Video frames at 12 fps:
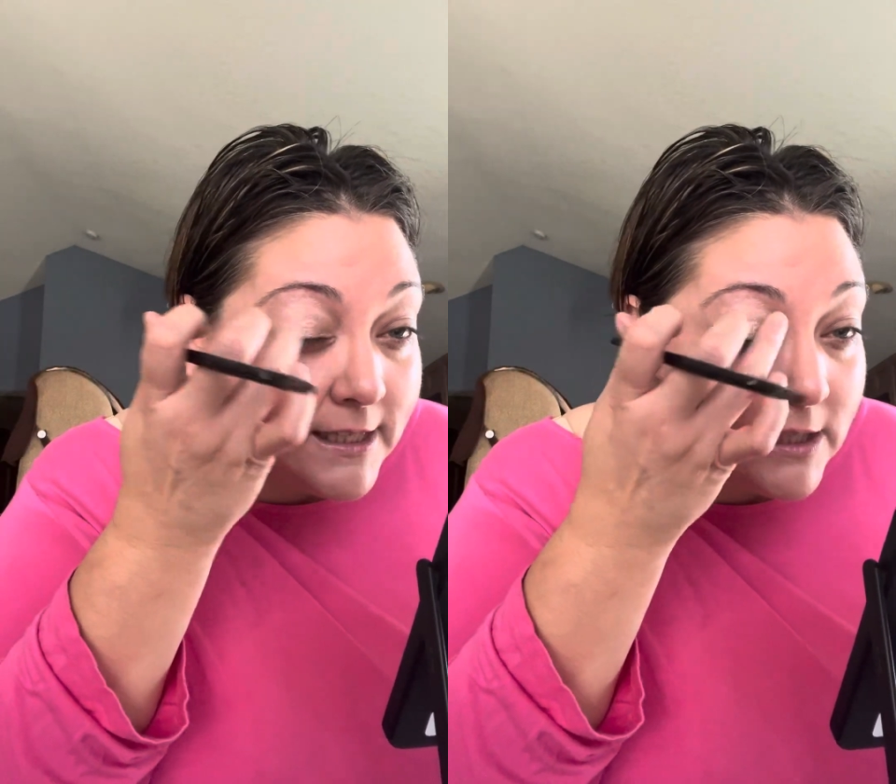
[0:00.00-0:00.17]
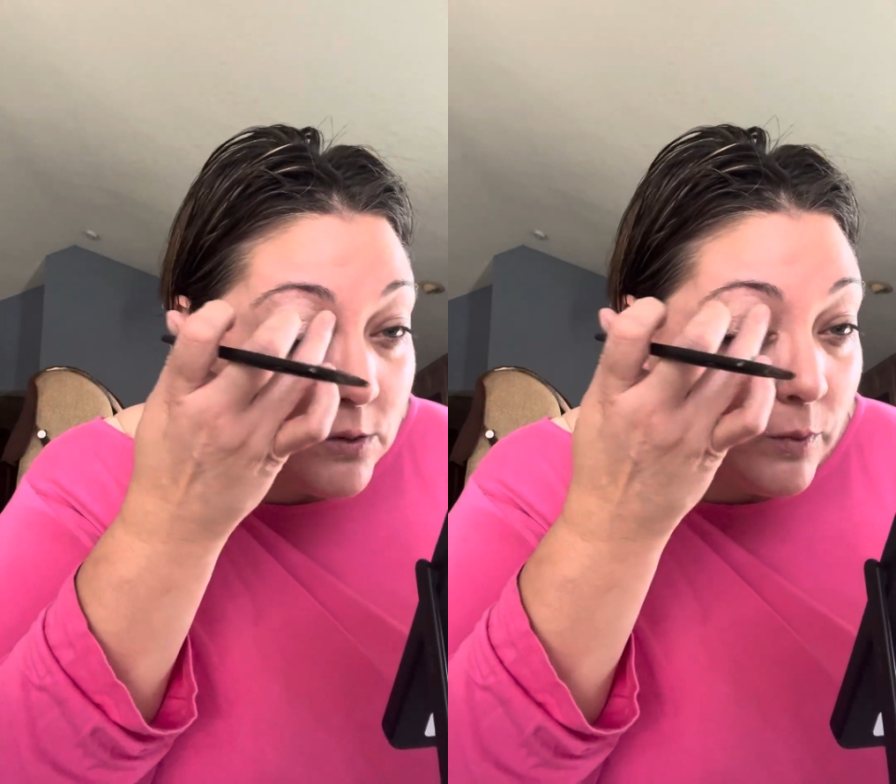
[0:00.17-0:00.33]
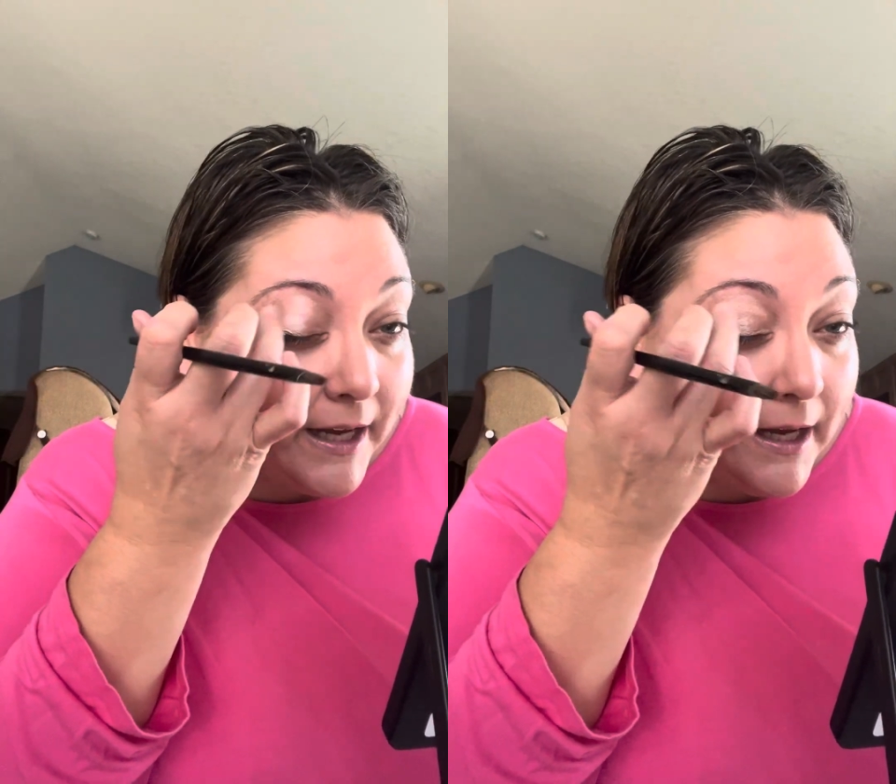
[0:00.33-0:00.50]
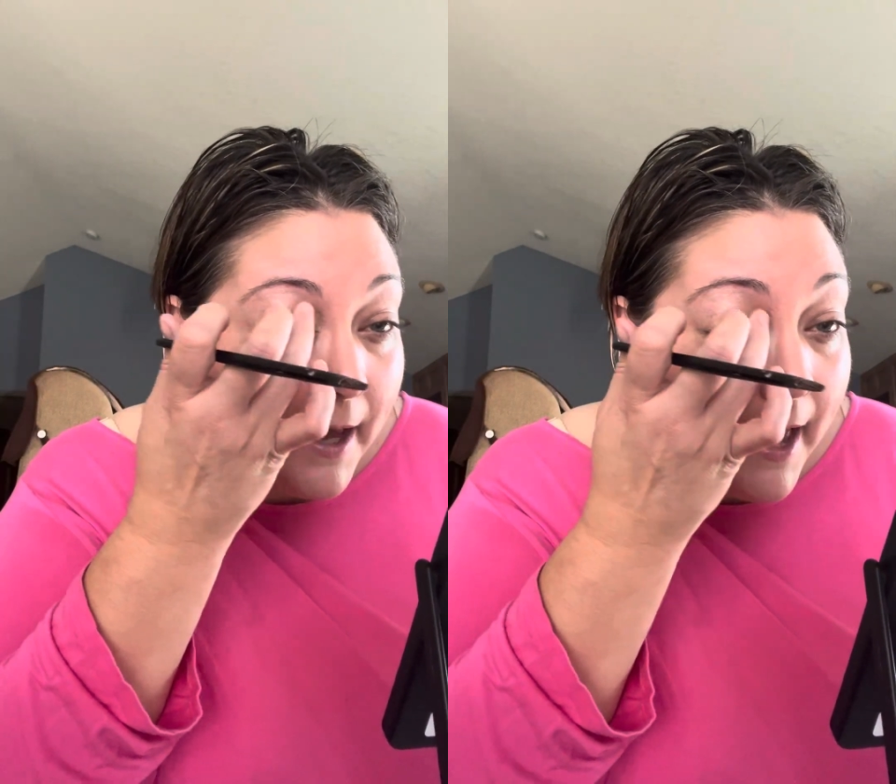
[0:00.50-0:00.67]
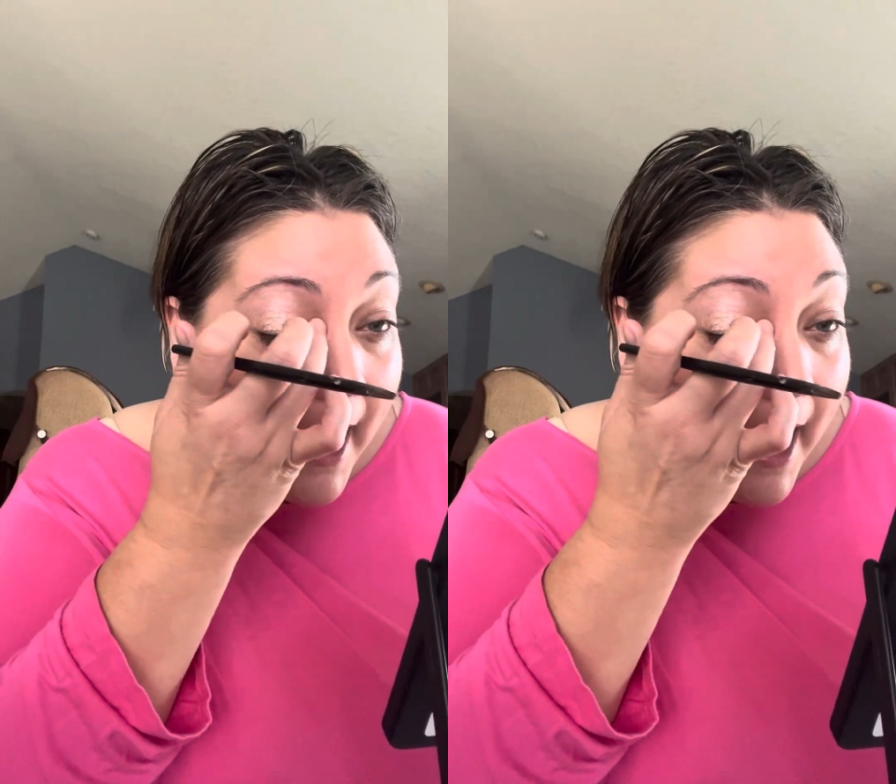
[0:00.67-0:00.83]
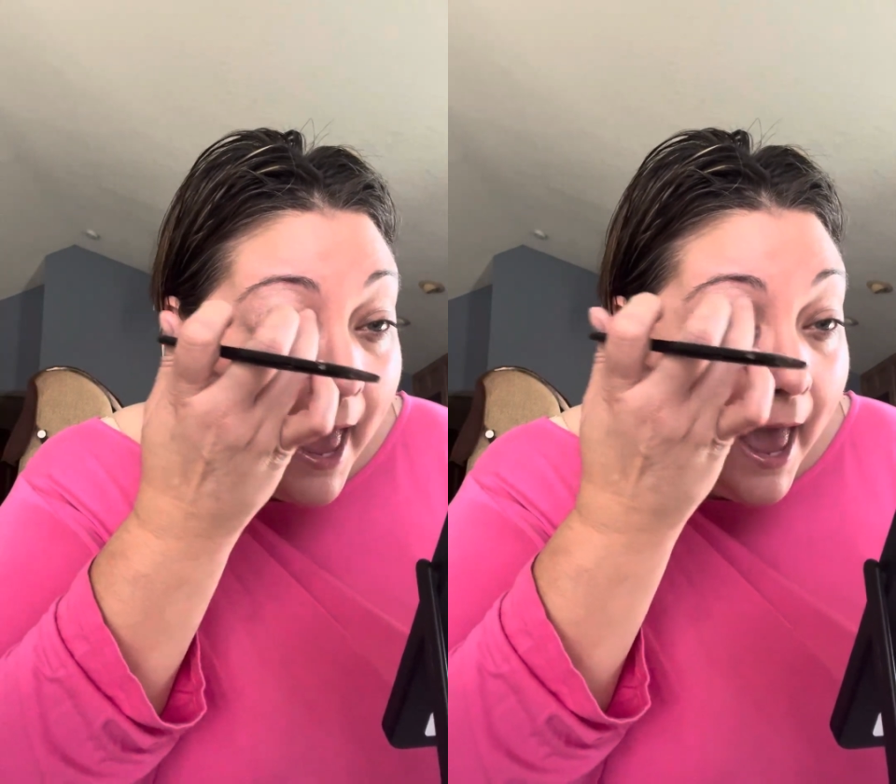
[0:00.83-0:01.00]
it's weak,
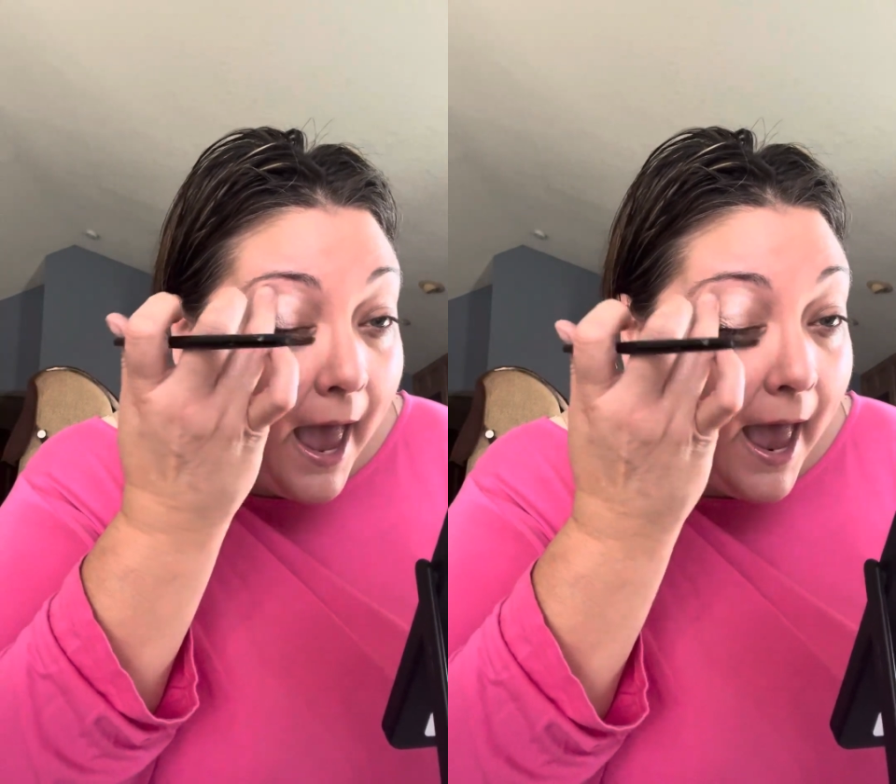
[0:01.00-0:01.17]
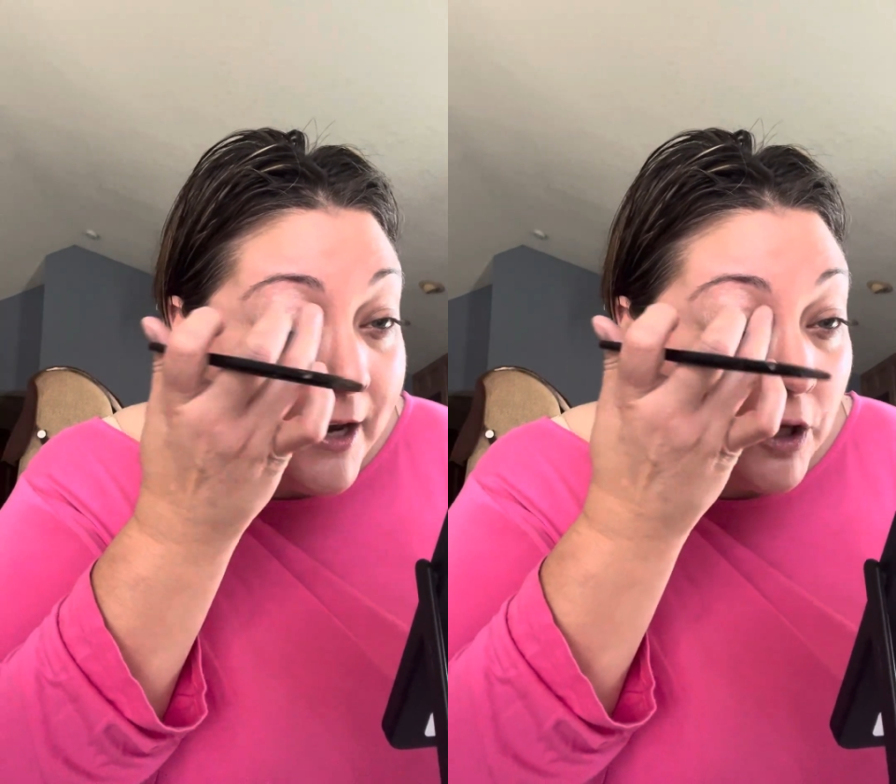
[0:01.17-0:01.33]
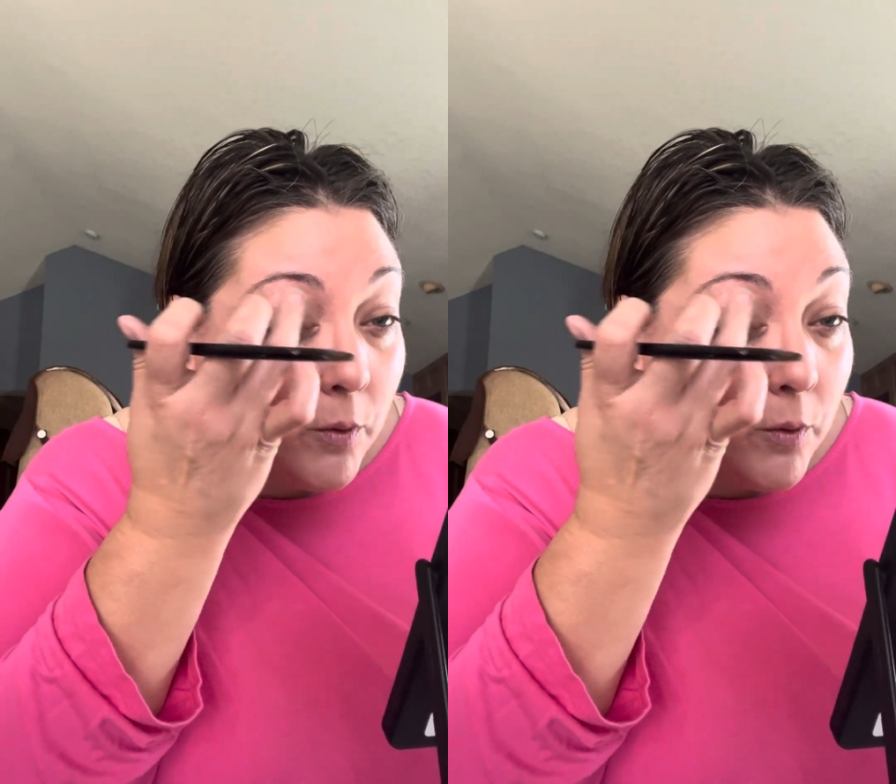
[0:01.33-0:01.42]
and you